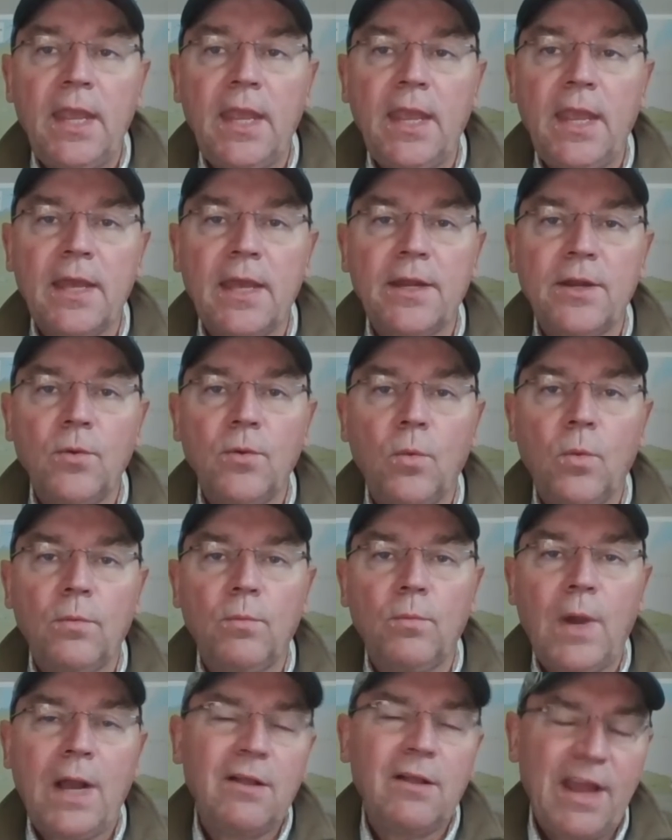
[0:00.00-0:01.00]
And
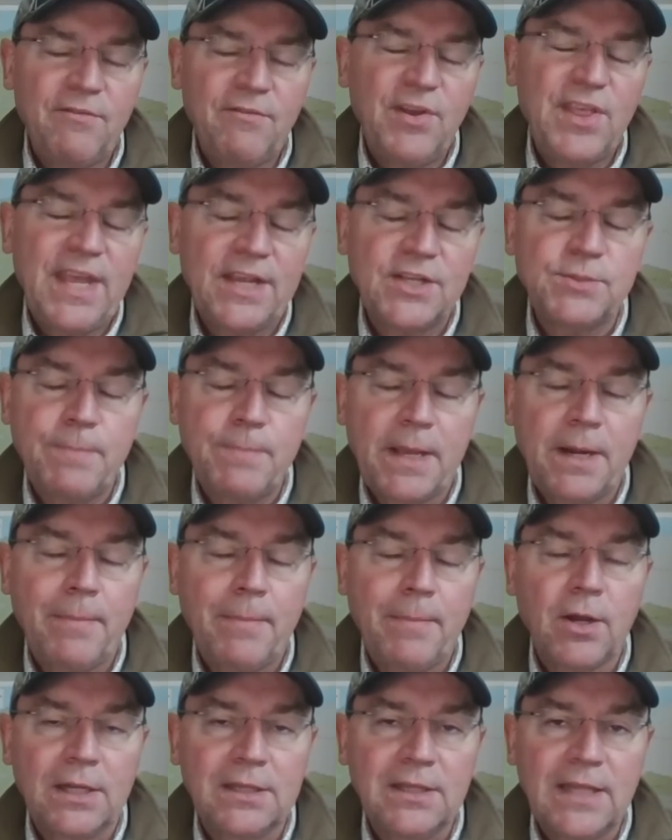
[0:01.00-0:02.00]
while everything has been
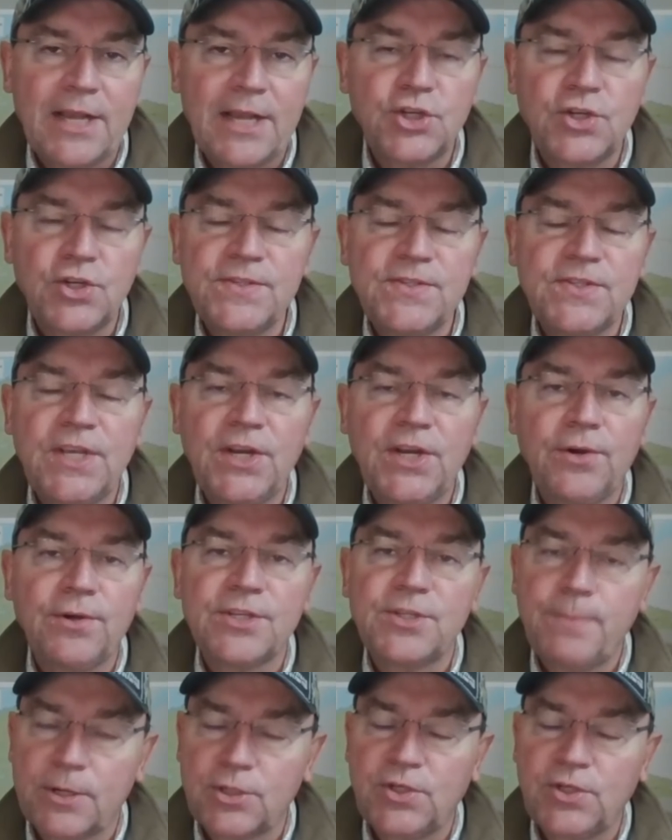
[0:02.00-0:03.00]
about elections here,
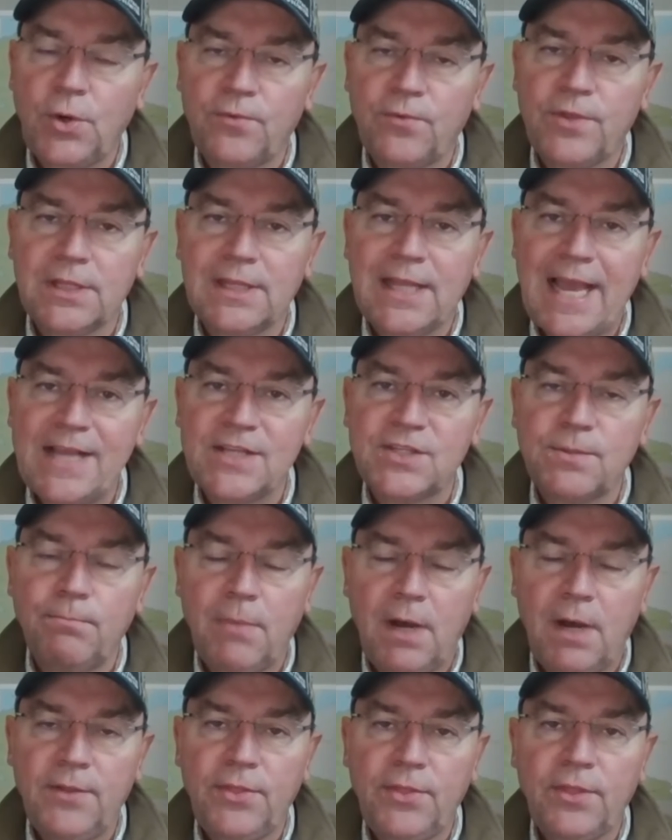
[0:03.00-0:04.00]
especially over the last
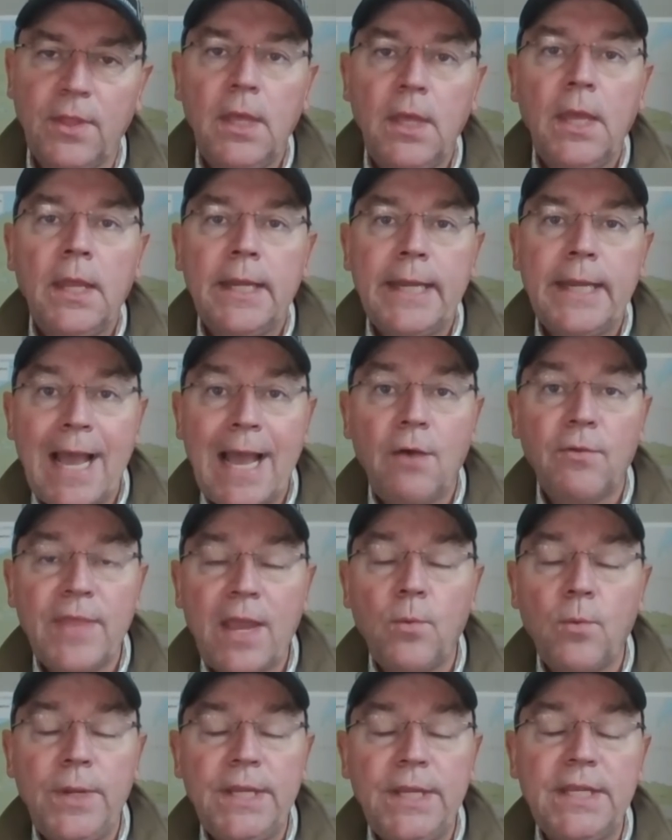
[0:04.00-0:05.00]
month, now
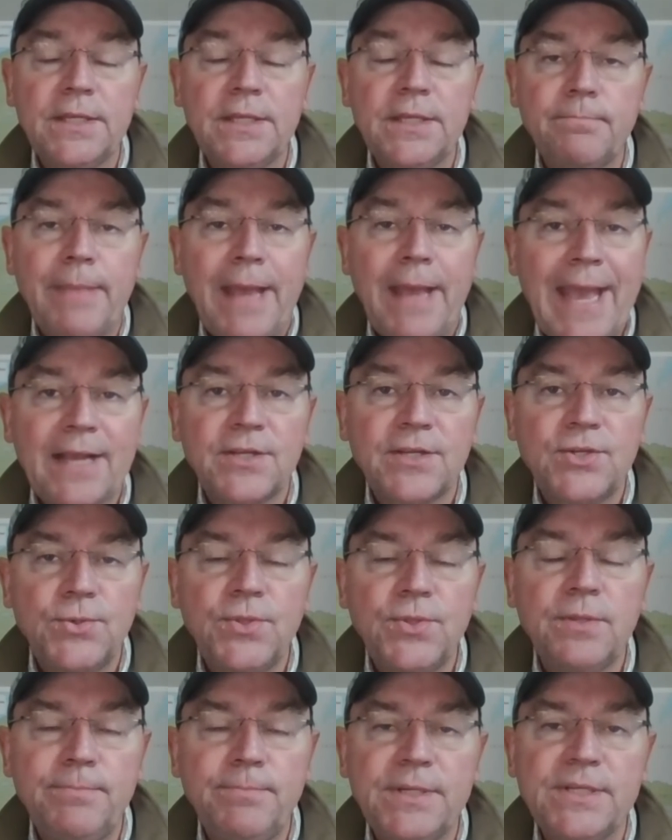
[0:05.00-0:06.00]
that we get back to
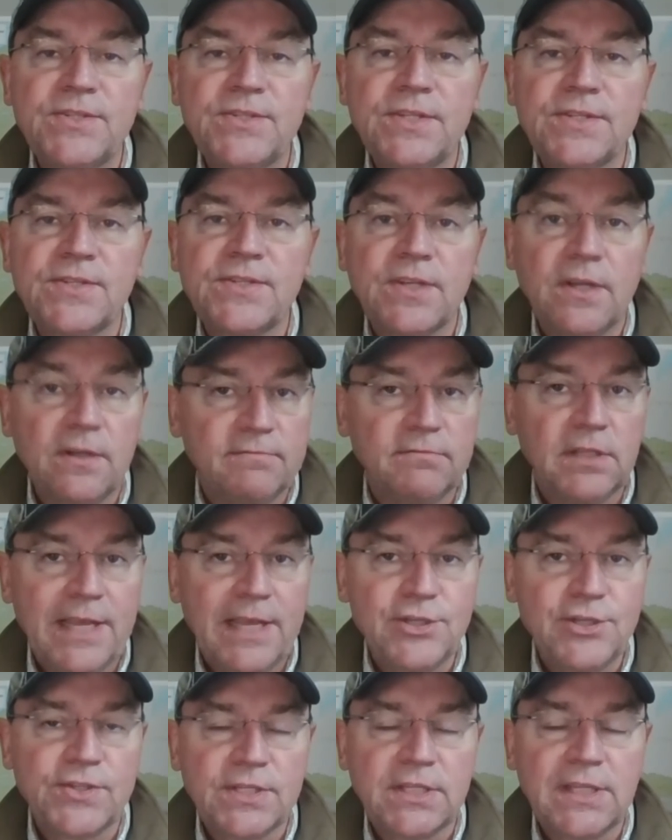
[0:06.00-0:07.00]
the business of
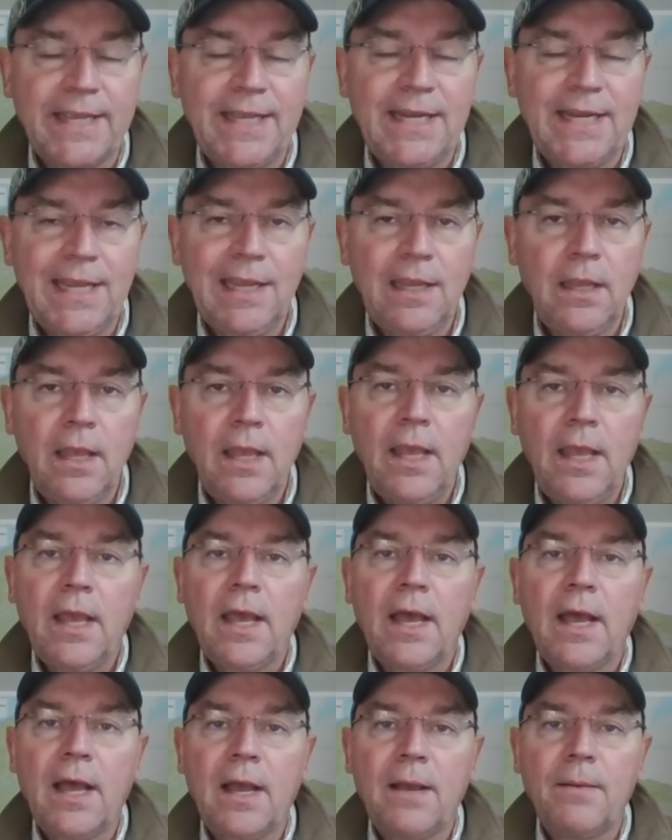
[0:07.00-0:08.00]
legislating,
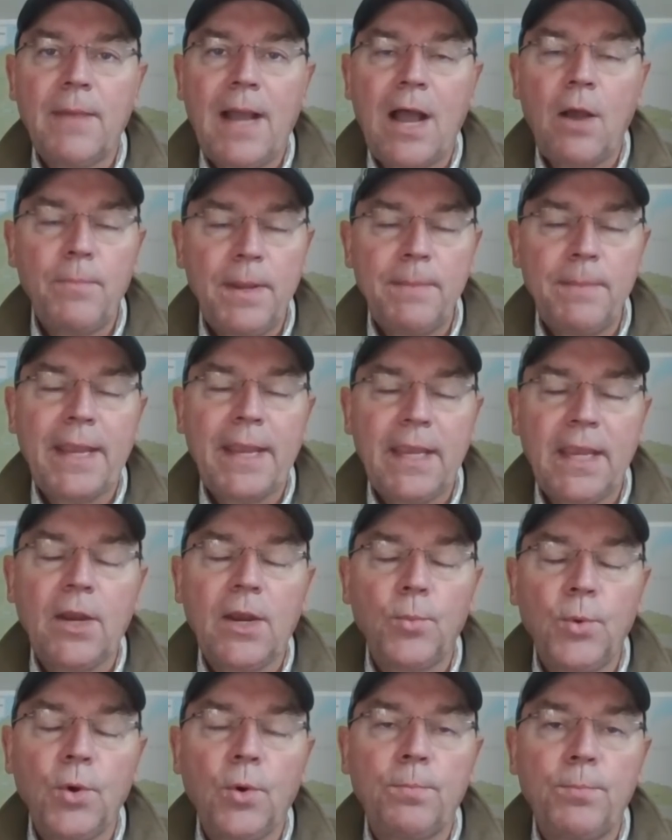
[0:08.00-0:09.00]
I'll be making a
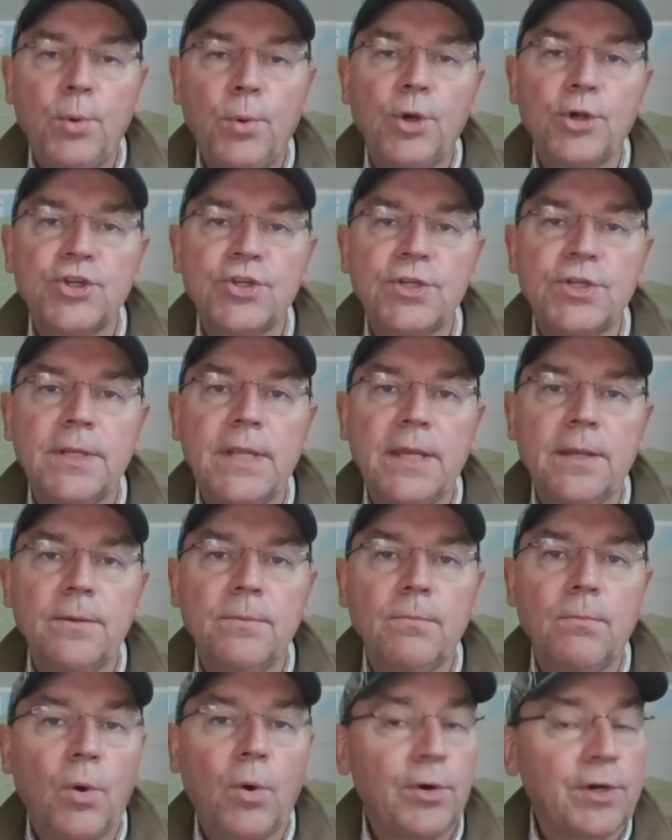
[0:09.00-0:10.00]
real push to get
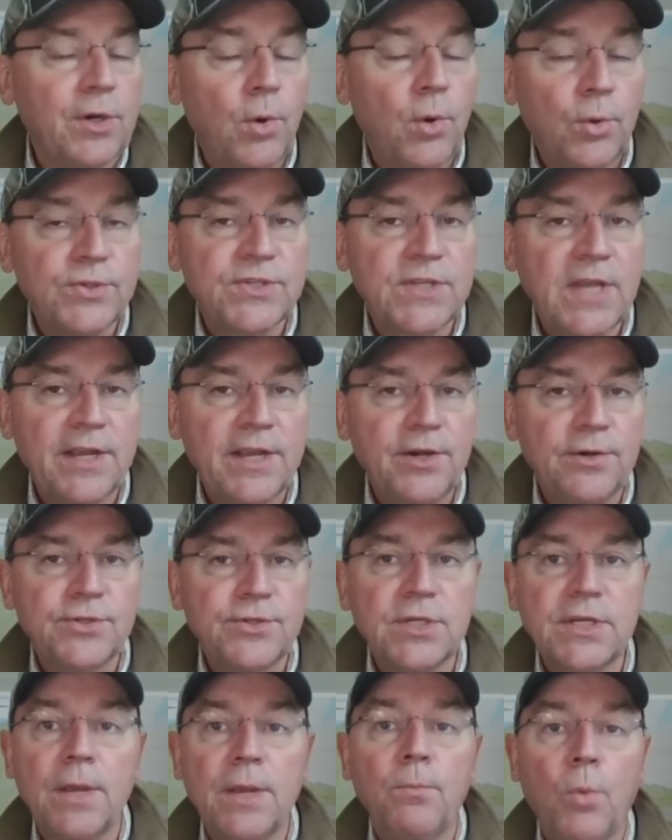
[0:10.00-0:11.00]
more
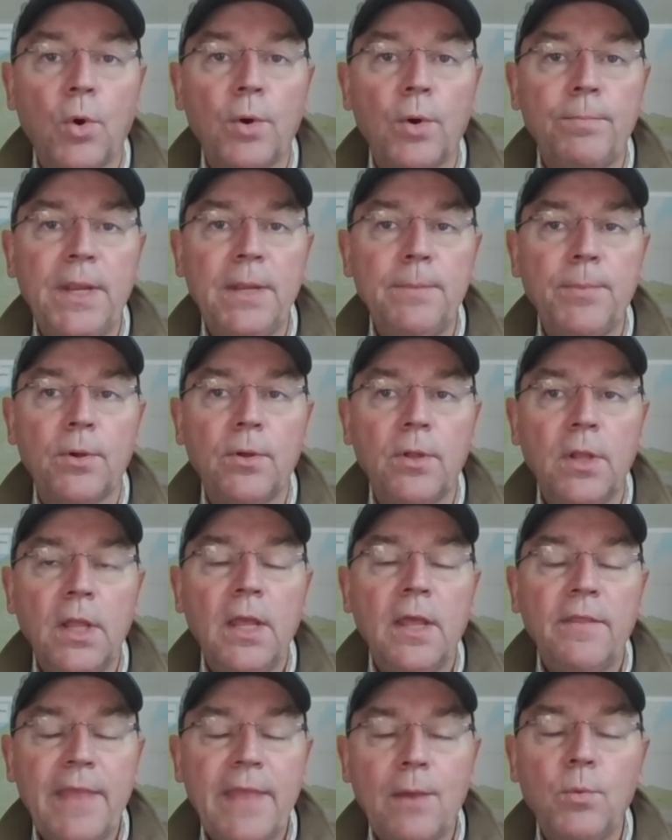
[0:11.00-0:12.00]
co-signers, get more people
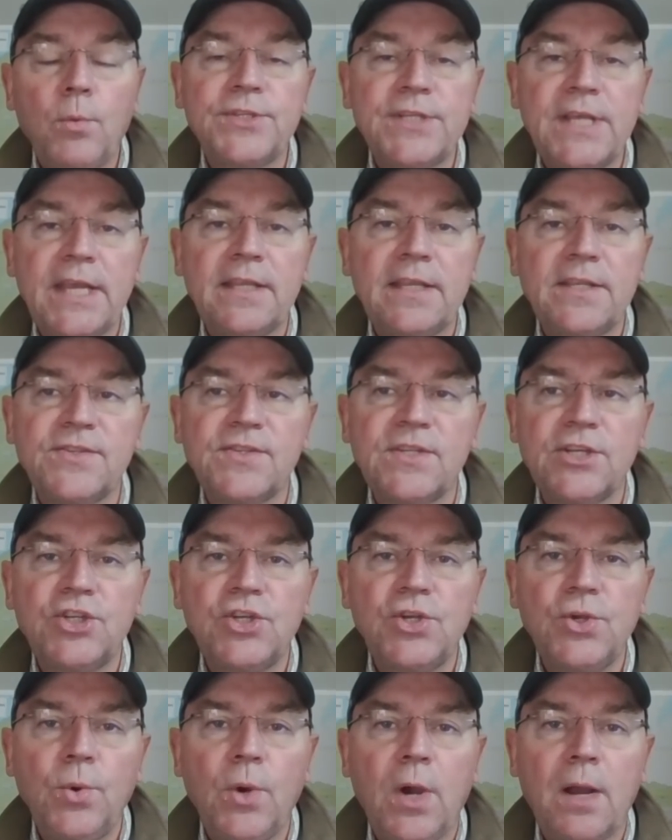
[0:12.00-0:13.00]
that will take this
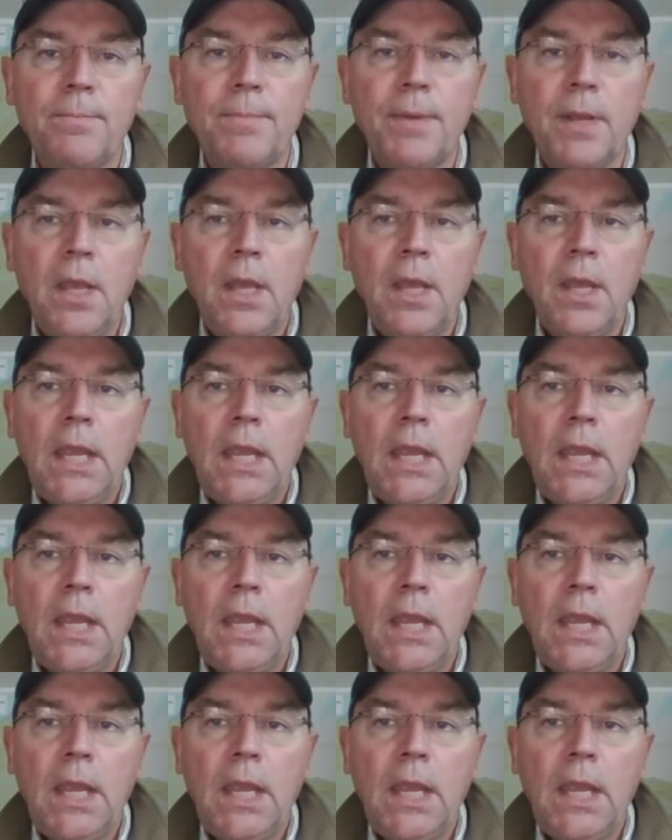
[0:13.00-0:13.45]
issue up.